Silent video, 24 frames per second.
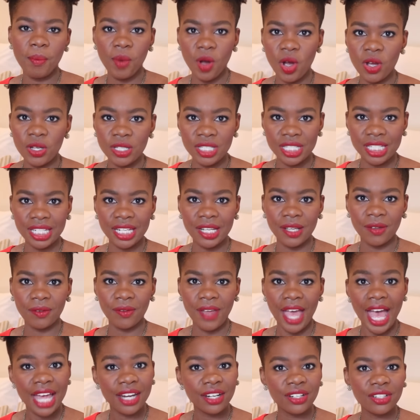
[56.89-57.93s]
positive
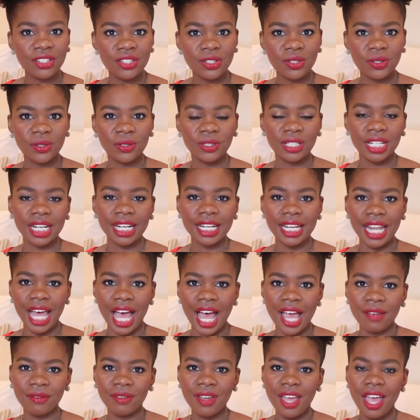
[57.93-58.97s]
attitude in
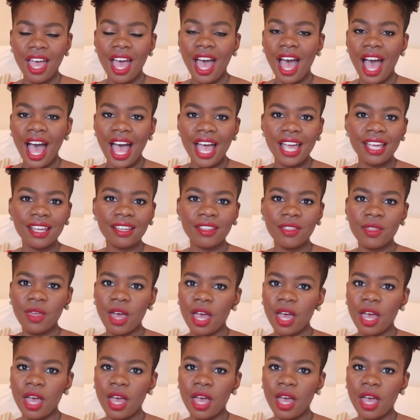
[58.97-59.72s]
life, I